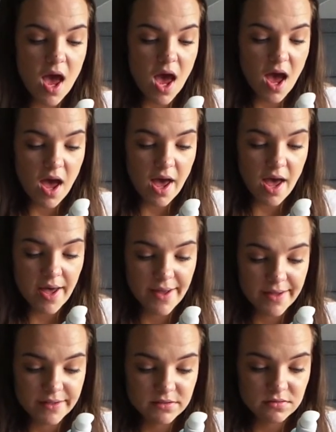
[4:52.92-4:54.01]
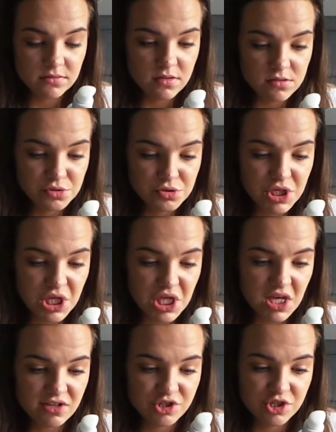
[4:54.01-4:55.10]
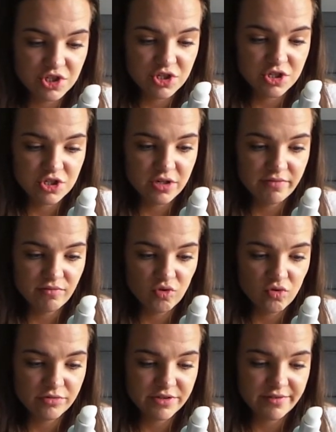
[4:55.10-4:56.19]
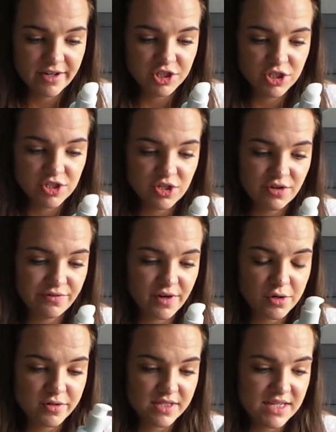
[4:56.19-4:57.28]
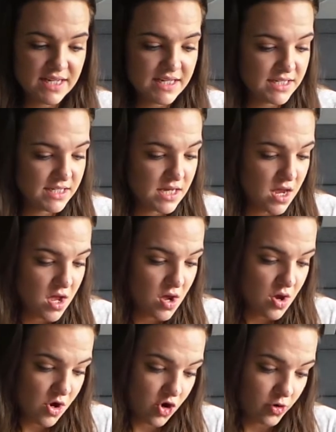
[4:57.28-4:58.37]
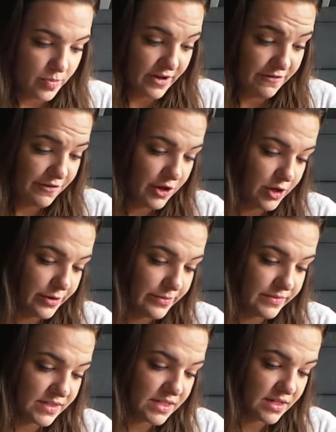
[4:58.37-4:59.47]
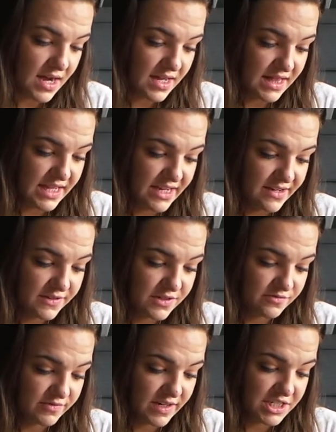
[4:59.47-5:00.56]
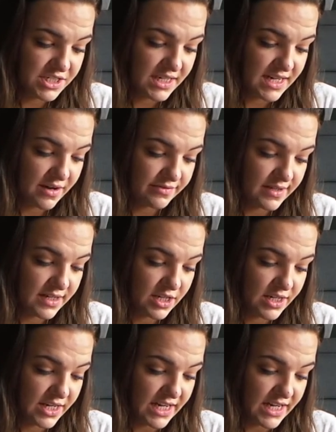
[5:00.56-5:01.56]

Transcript: And yeah, just general directions, no fragrances. or perfumes, and leaves radiant and healthier looking